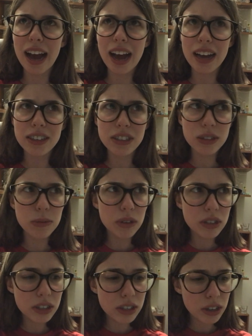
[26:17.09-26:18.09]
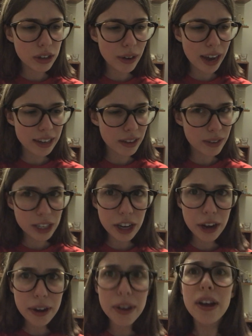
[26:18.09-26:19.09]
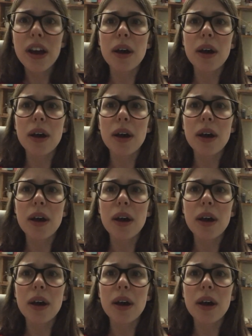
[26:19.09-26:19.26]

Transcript: and I wanted to edit a video.